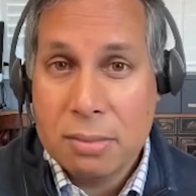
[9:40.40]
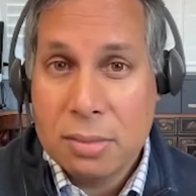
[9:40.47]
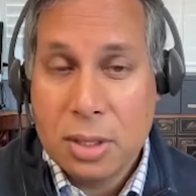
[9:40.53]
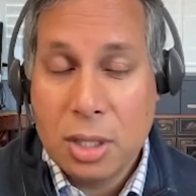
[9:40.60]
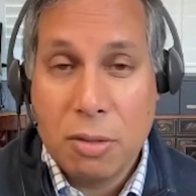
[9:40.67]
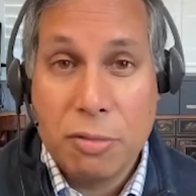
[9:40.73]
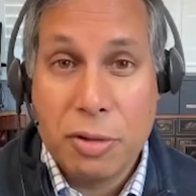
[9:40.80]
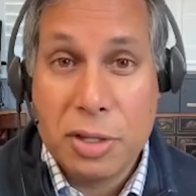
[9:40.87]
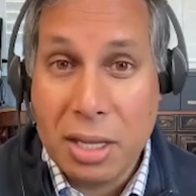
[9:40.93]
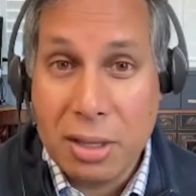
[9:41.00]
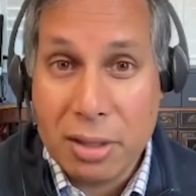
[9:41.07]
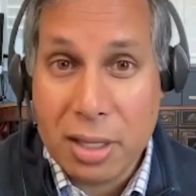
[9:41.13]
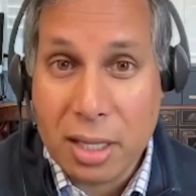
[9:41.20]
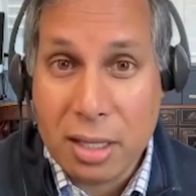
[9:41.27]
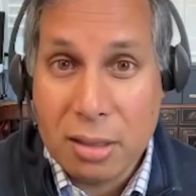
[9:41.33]
you know,
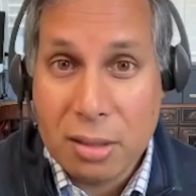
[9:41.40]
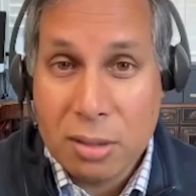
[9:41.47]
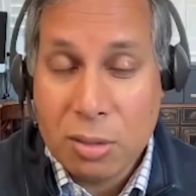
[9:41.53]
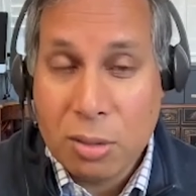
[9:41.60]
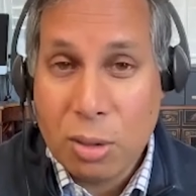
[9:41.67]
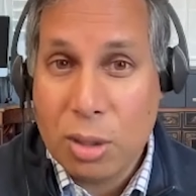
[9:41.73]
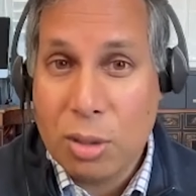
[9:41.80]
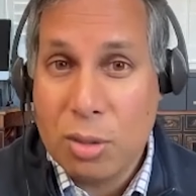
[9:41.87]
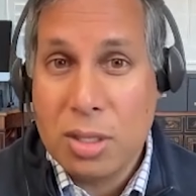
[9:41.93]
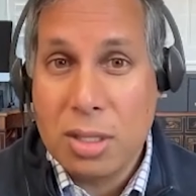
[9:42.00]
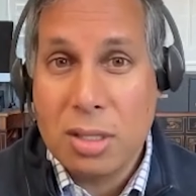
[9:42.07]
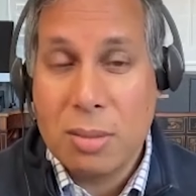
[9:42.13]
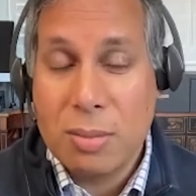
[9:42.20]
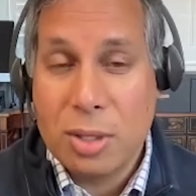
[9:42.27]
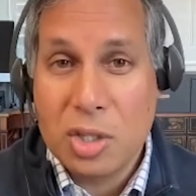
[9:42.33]
Fidelity or you
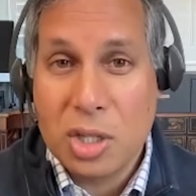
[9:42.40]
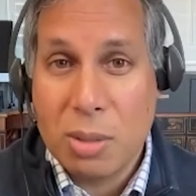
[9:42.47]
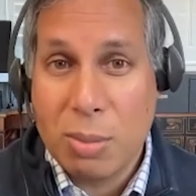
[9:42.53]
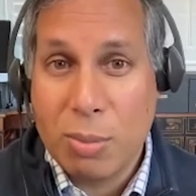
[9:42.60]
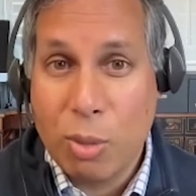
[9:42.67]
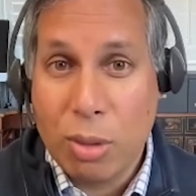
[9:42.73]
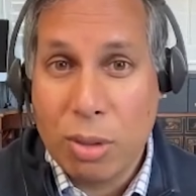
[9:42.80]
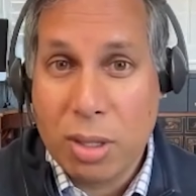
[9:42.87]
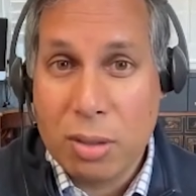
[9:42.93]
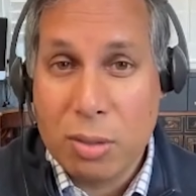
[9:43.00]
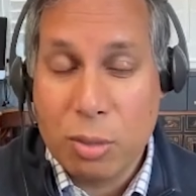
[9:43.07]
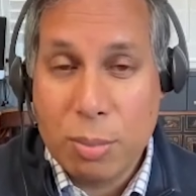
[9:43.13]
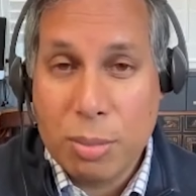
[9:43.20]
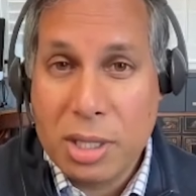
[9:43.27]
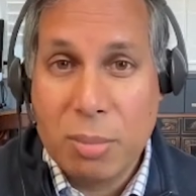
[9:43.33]
did them at JP
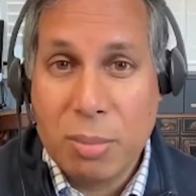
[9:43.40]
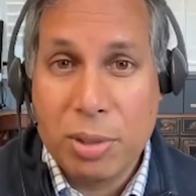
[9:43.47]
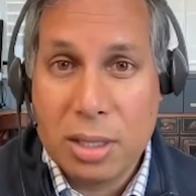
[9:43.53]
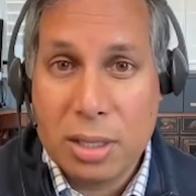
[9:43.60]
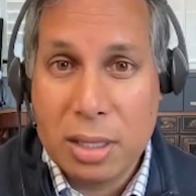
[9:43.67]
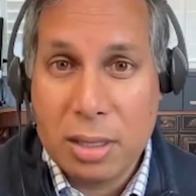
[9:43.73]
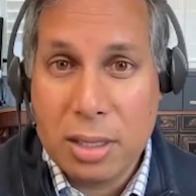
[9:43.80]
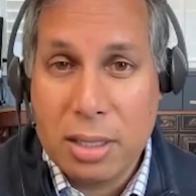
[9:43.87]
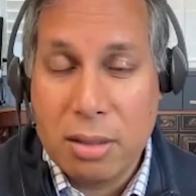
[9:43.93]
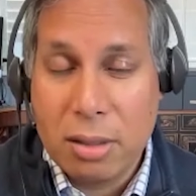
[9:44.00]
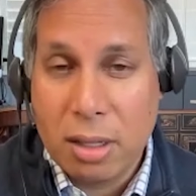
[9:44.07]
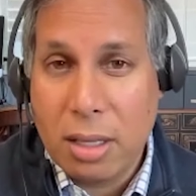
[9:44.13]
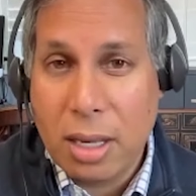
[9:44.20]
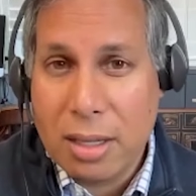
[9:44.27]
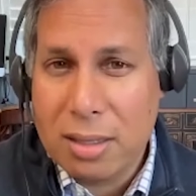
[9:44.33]
Morgan would be completely illegal.
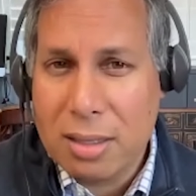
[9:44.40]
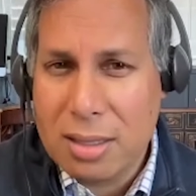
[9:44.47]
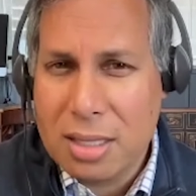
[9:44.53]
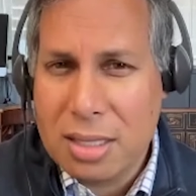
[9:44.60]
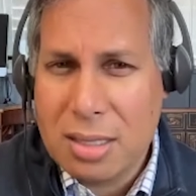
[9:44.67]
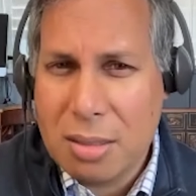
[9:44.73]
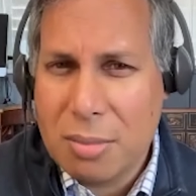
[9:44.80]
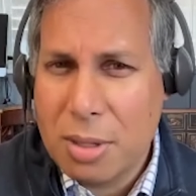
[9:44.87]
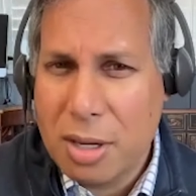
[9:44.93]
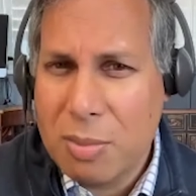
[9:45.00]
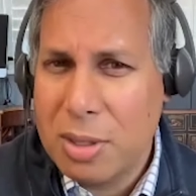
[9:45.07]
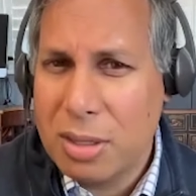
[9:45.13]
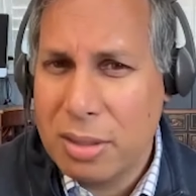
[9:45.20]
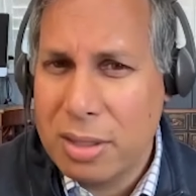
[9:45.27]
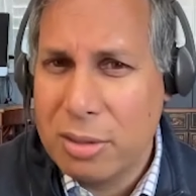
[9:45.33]
And a lot of the things he did may have
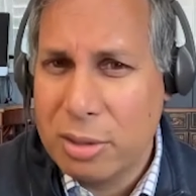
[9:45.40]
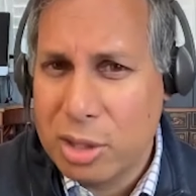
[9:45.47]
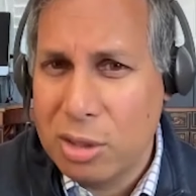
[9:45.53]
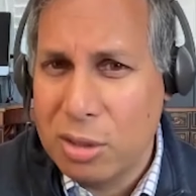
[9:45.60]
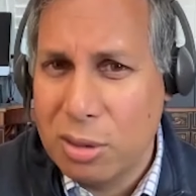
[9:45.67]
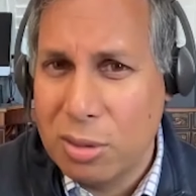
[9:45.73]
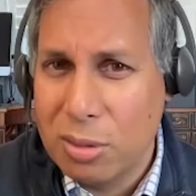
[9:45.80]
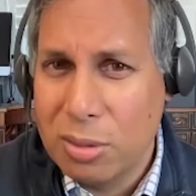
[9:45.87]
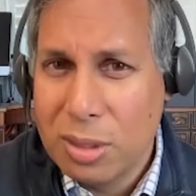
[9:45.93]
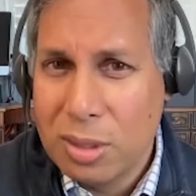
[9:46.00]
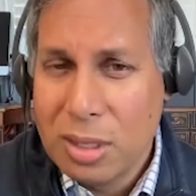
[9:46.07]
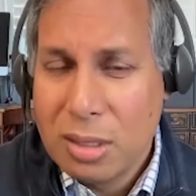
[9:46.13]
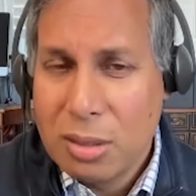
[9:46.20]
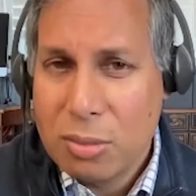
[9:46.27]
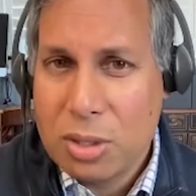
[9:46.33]
been illegal too.
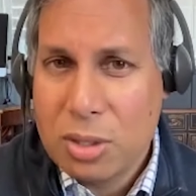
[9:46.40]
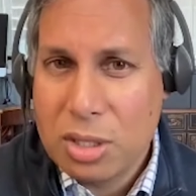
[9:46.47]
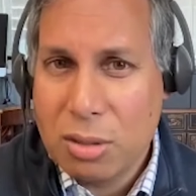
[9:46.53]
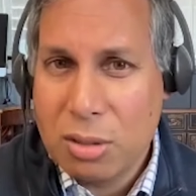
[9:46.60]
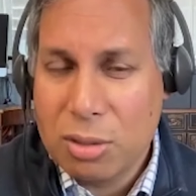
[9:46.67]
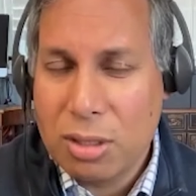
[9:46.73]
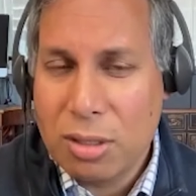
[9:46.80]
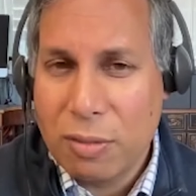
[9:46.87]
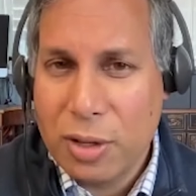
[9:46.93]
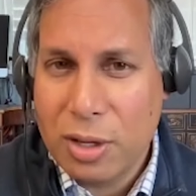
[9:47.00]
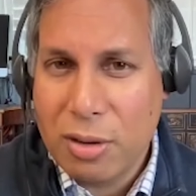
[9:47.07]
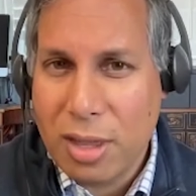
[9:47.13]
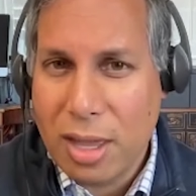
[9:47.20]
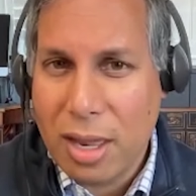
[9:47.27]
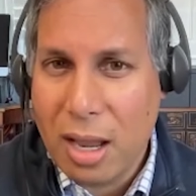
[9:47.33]
We're still trying to
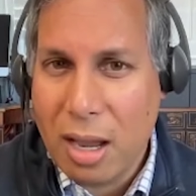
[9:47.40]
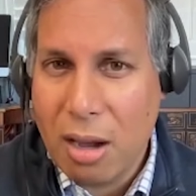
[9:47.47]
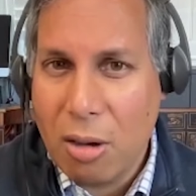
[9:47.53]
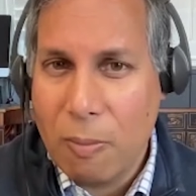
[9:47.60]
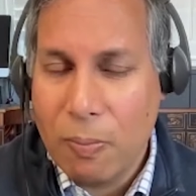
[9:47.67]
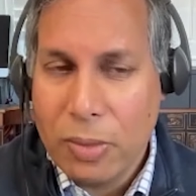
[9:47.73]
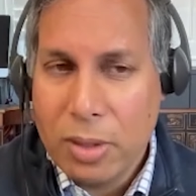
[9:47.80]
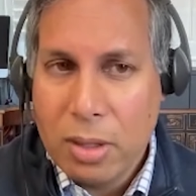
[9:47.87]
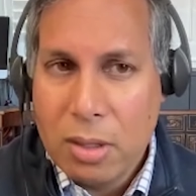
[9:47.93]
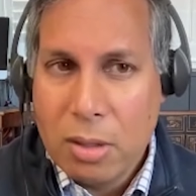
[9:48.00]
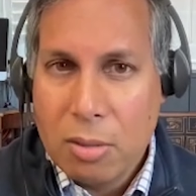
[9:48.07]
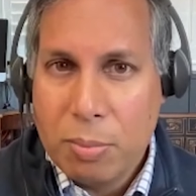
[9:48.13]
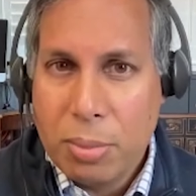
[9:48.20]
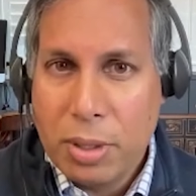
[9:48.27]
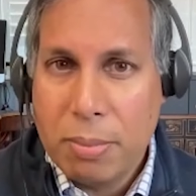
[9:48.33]
figure that out.
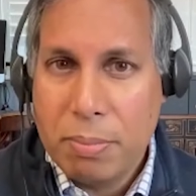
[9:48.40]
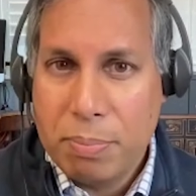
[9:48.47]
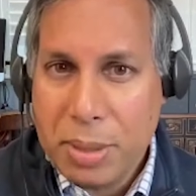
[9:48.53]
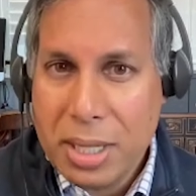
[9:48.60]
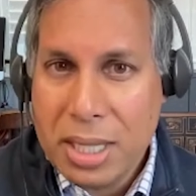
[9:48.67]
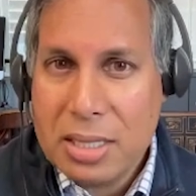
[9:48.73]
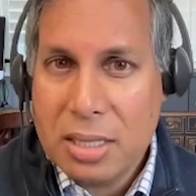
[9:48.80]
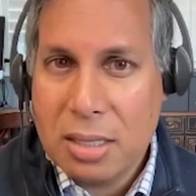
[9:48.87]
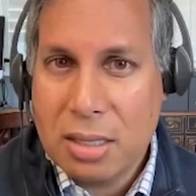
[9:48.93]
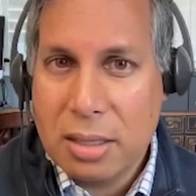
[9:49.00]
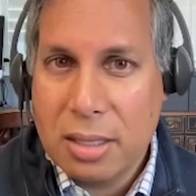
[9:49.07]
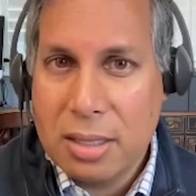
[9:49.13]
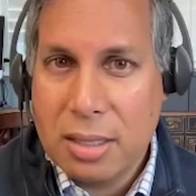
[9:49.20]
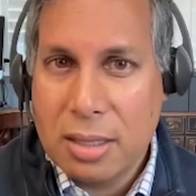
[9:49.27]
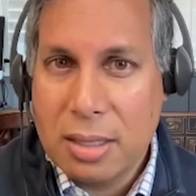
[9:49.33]
But
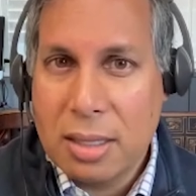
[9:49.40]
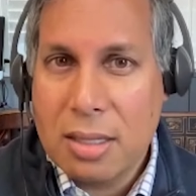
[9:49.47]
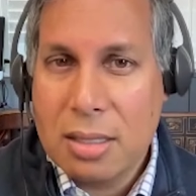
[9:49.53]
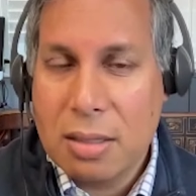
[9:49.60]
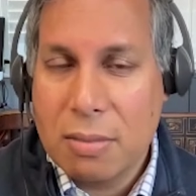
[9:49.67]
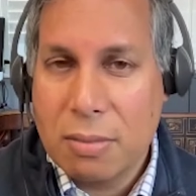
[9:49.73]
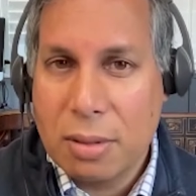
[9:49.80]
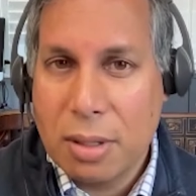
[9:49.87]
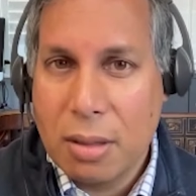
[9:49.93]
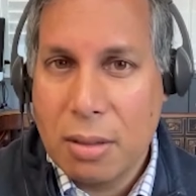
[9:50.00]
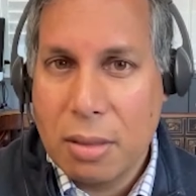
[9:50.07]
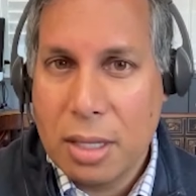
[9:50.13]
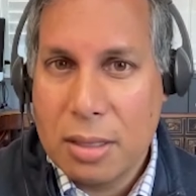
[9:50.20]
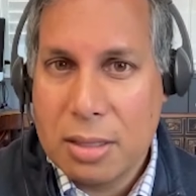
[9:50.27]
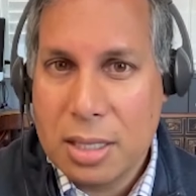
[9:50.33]
basically, the things that uh,
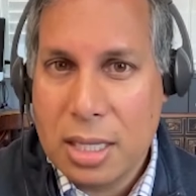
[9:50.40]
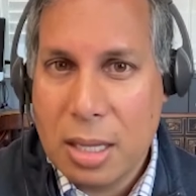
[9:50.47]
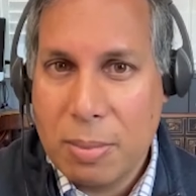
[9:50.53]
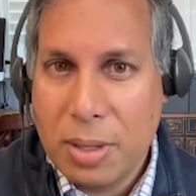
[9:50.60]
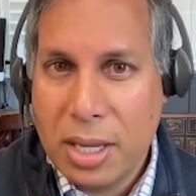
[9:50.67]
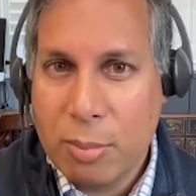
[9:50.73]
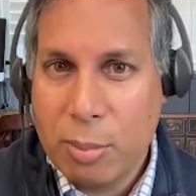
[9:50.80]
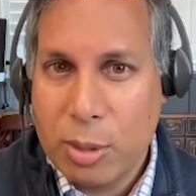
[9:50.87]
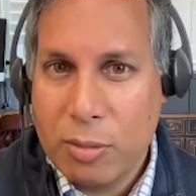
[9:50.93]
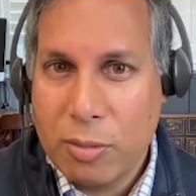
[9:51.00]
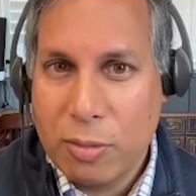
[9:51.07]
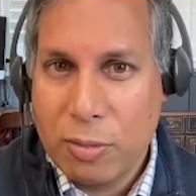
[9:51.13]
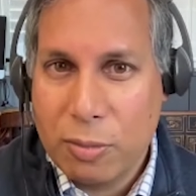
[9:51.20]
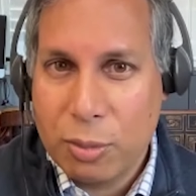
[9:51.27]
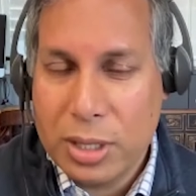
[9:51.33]
that Sam Bankman
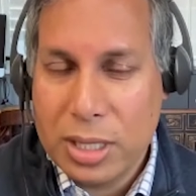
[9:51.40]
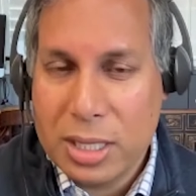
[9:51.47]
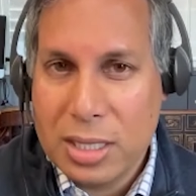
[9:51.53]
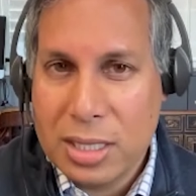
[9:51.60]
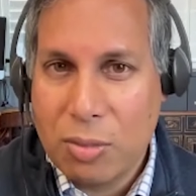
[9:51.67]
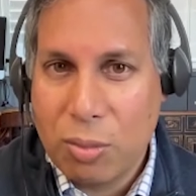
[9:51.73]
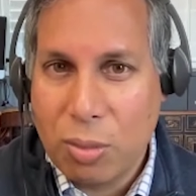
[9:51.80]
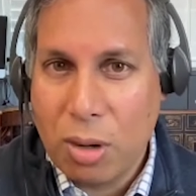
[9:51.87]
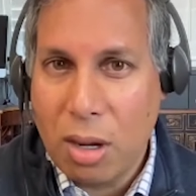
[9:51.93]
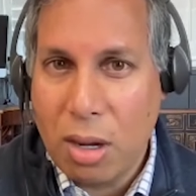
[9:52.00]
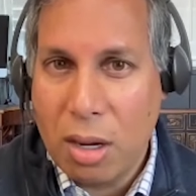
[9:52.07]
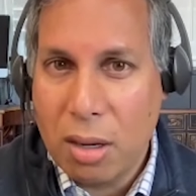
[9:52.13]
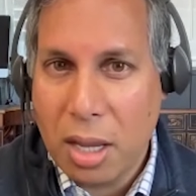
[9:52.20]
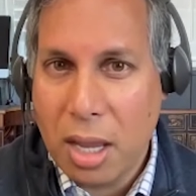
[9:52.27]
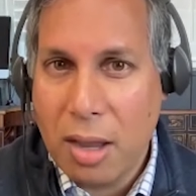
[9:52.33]
Fried did
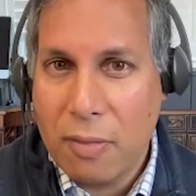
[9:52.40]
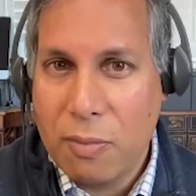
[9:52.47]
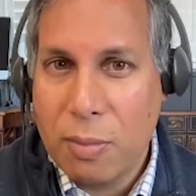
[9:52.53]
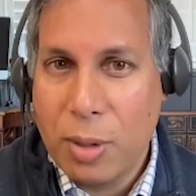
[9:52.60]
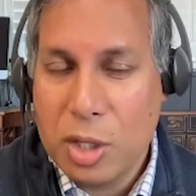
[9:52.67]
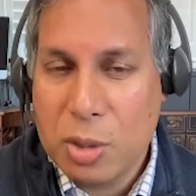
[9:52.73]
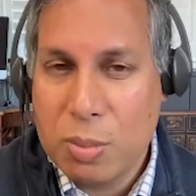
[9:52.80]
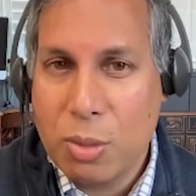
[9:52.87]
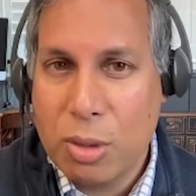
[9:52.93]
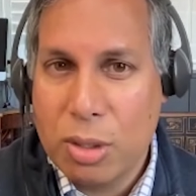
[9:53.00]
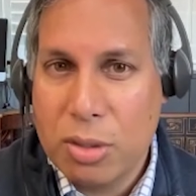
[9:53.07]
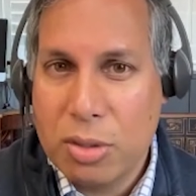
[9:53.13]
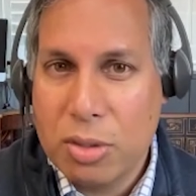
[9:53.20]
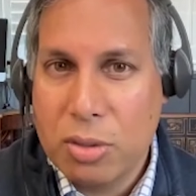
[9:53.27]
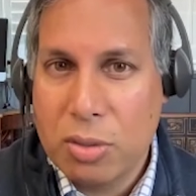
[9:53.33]
wrong have much more
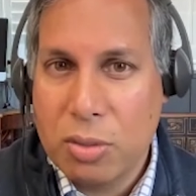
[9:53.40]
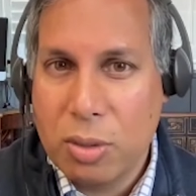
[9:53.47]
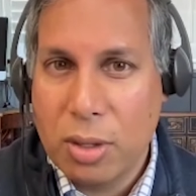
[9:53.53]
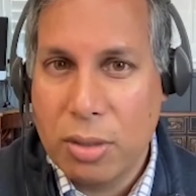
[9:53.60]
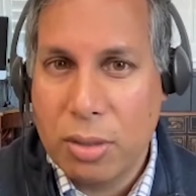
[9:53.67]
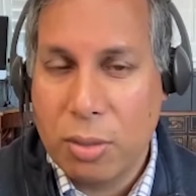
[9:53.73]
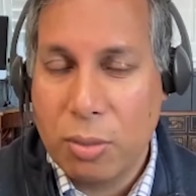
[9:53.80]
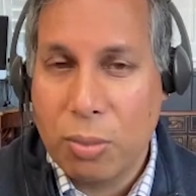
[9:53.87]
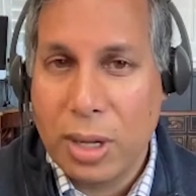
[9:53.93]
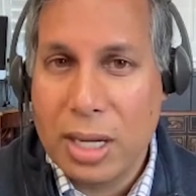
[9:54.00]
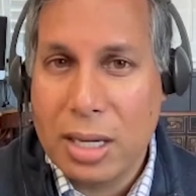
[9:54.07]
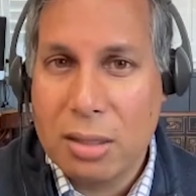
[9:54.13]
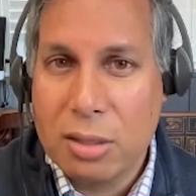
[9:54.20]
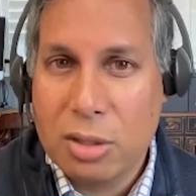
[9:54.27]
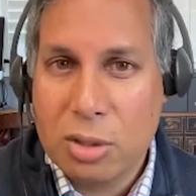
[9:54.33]
to do with the
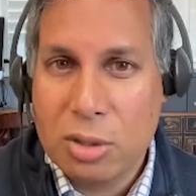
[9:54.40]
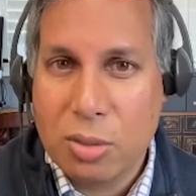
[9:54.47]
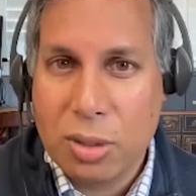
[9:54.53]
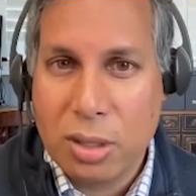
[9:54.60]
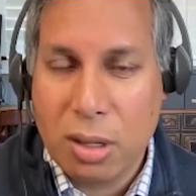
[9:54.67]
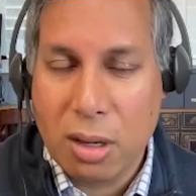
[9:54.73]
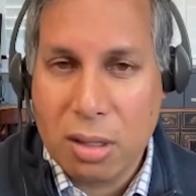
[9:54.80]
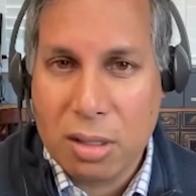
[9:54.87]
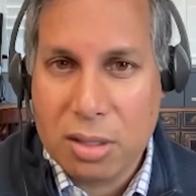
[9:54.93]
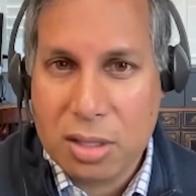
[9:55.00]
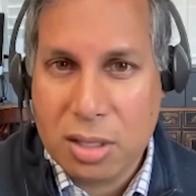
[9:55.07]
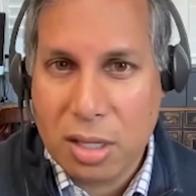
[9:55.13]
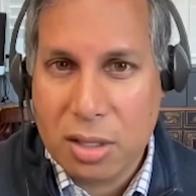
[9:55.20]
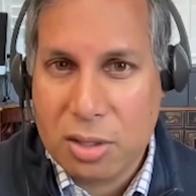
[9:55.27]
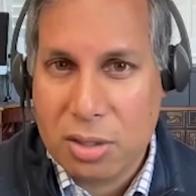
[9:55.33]
regulatory
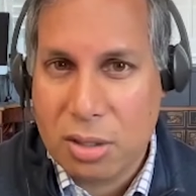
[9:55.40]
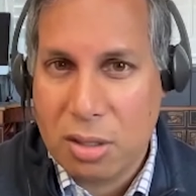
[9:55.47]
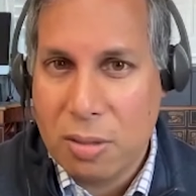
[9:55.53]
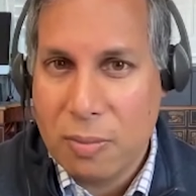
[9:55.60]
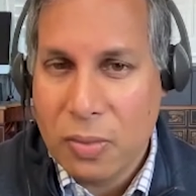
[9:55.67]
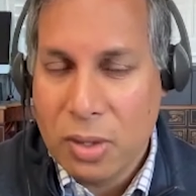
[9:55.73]
architecture